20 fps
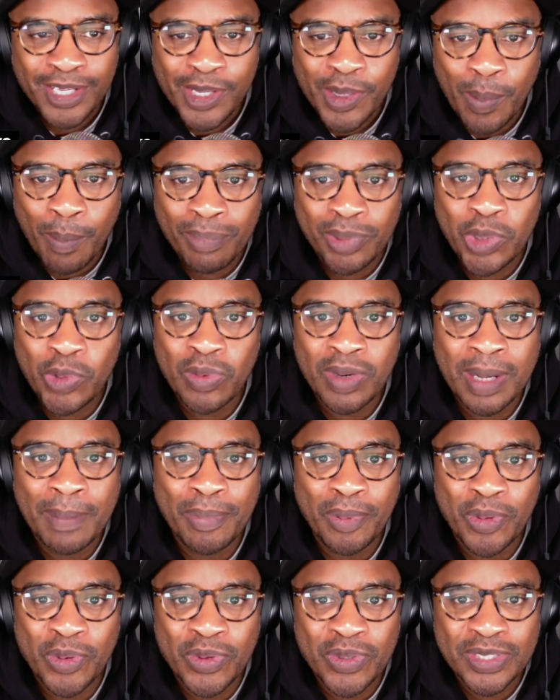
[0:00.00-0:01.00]
blew up
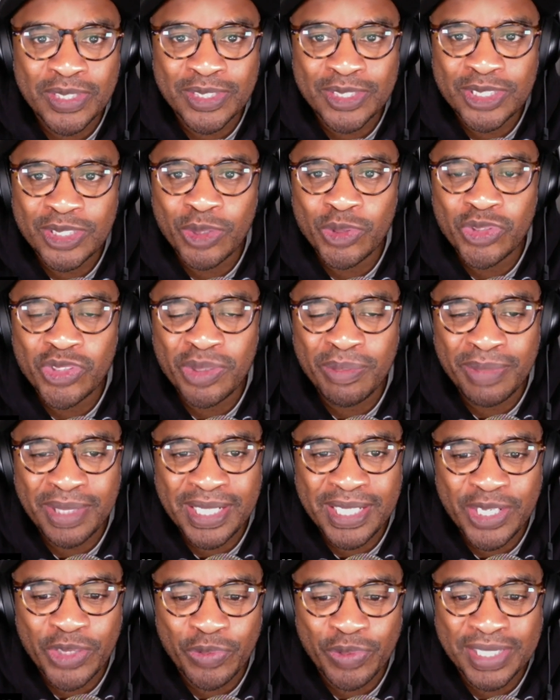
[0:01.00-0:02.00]
on social
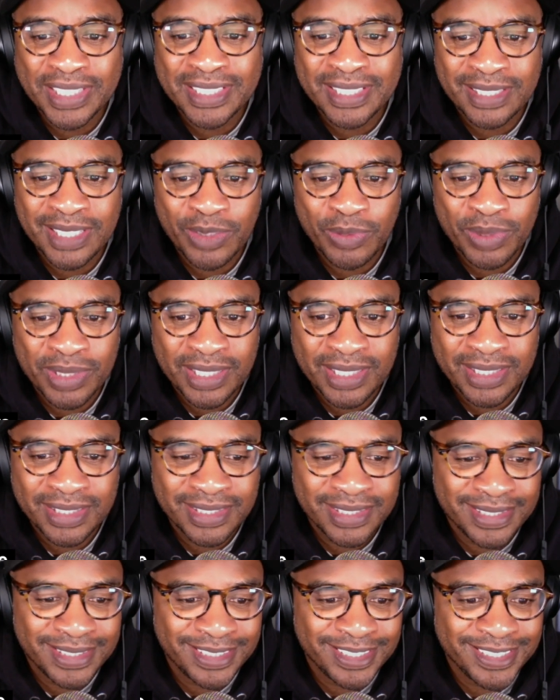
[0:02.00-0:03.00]
media recently with
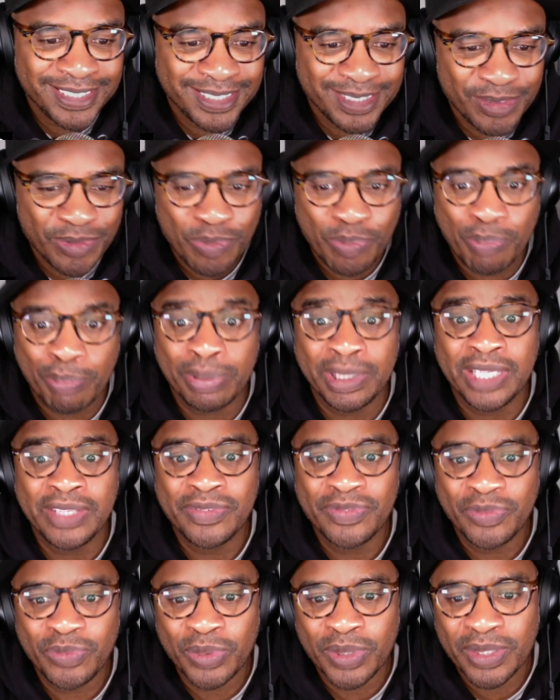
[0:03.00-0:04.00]
his
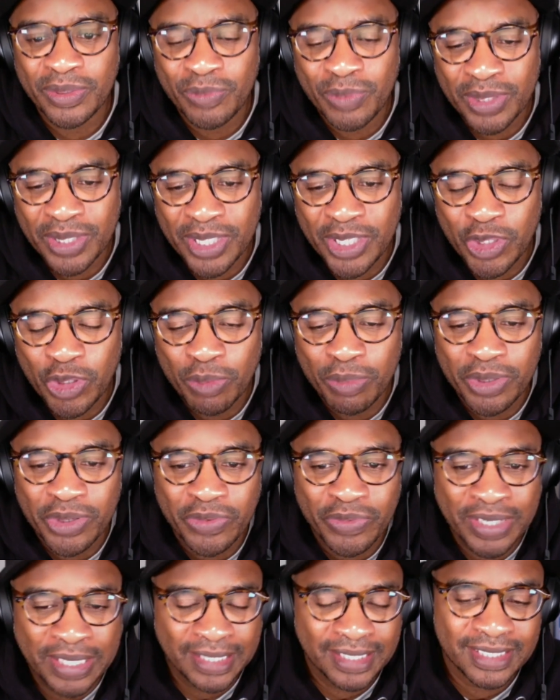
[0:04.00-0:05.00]
beef with Gilbert
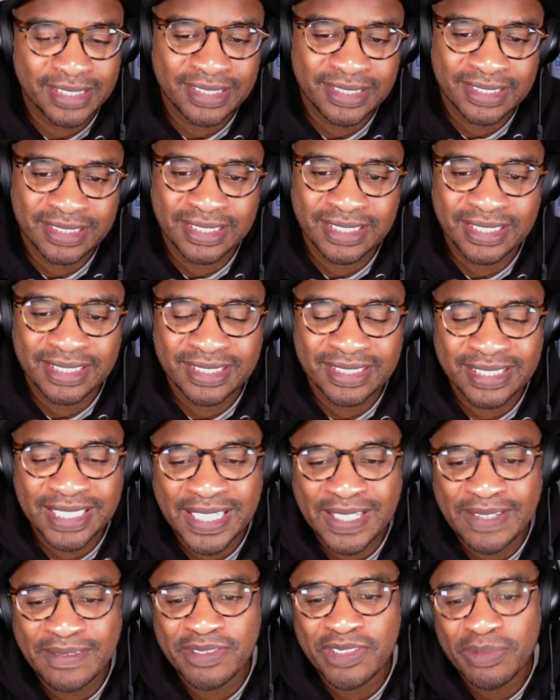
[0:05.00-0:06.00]
Arenas and then
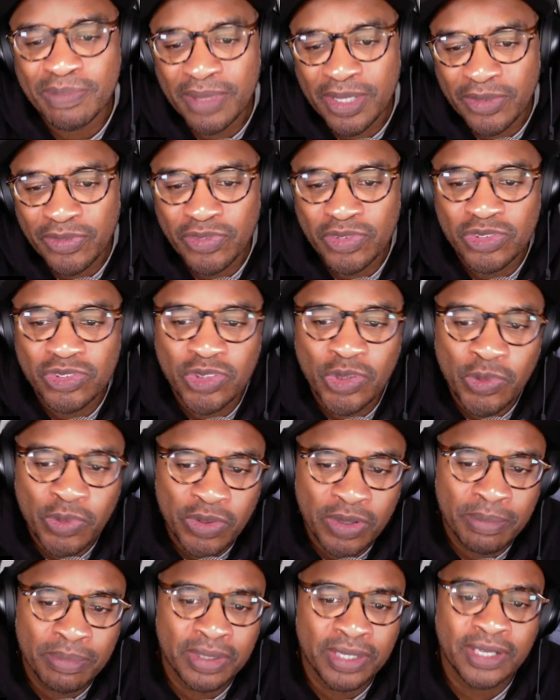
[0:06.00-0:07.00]
Steve Smith and so
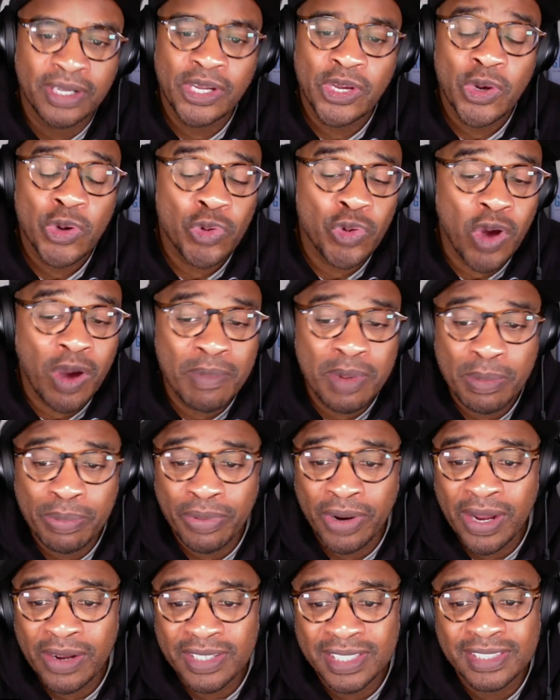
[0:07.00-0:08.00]
on. But Kwame
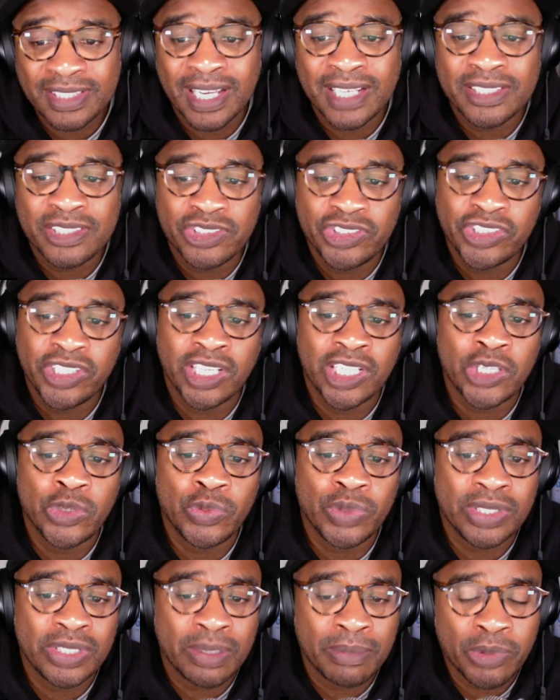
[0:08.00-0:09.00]
Brown and Tyson Chandler
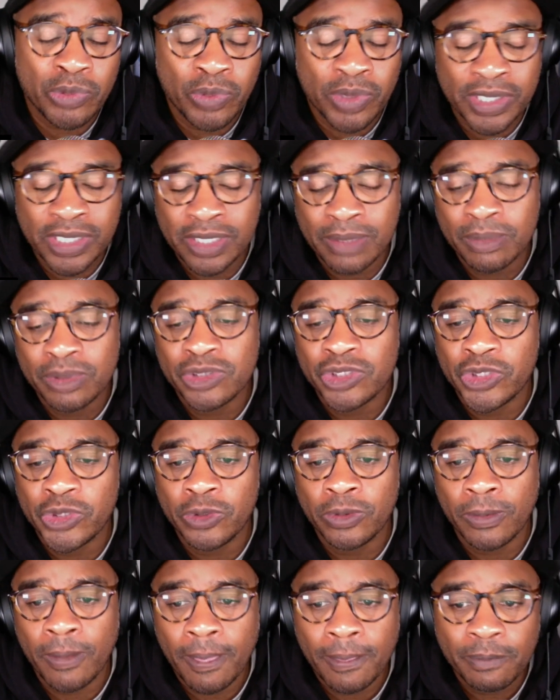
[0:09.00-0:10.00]
went number 1 and number 2,
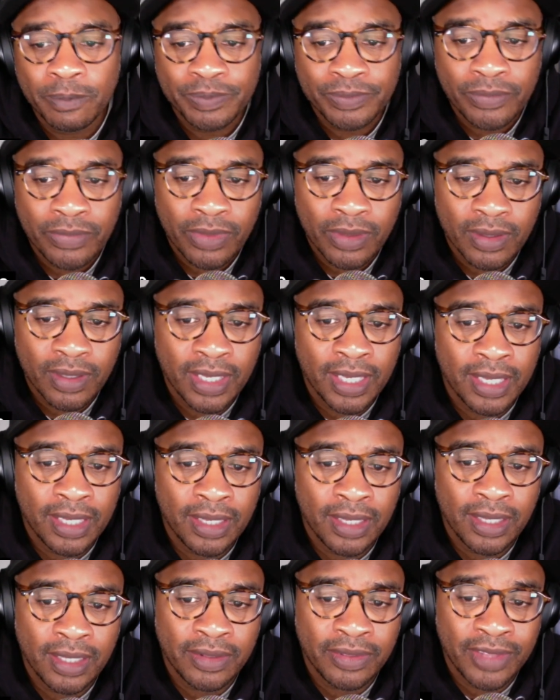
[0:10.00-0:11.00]

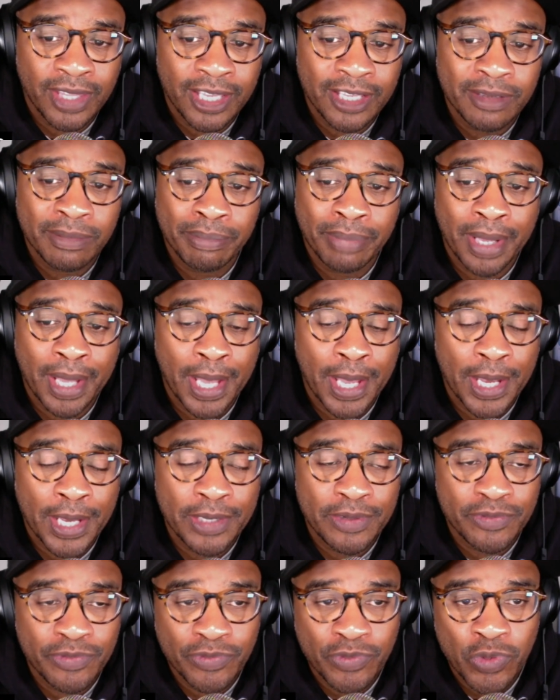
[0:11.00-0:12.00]
and they
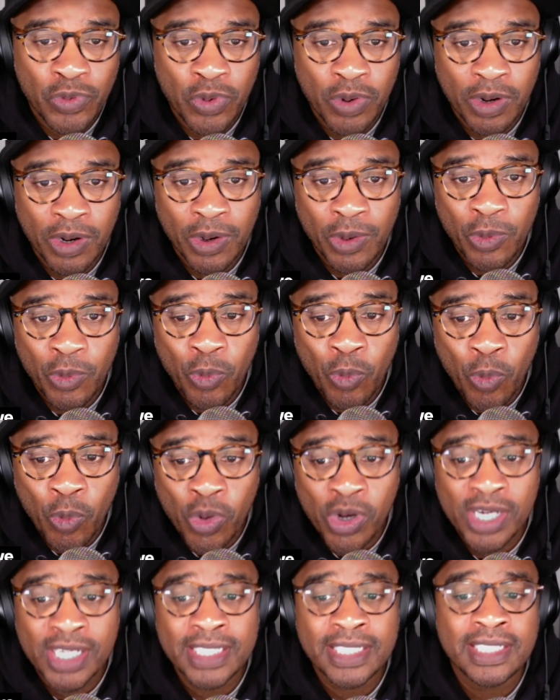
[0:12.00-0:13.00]
combined for
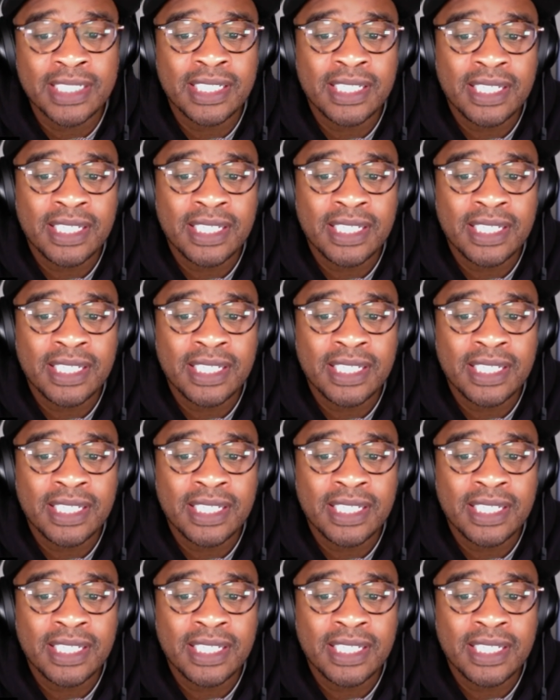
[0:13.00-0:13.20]
1